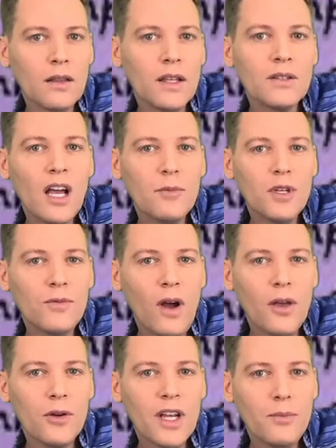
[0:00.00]
time he
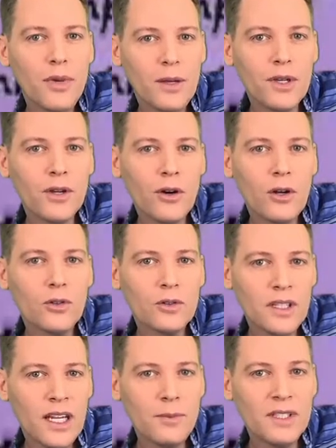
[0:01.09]
fathered a baby girl
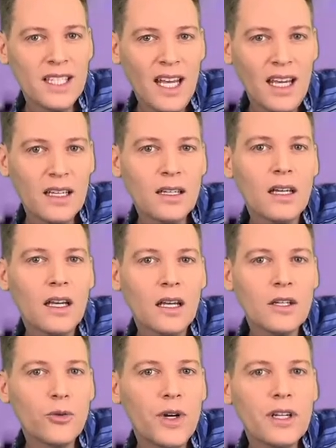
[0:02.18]
named Take.
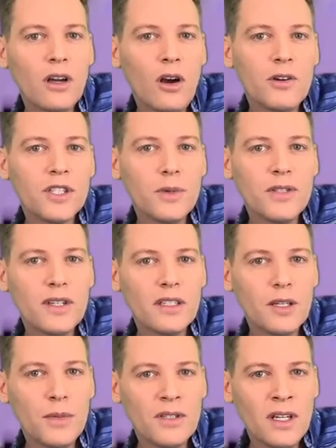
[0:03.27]
Greeting cards can be sent to
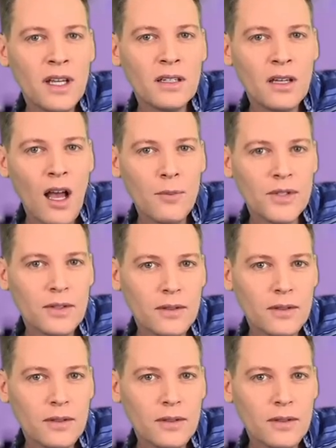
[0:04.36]
Miss Take Thompson.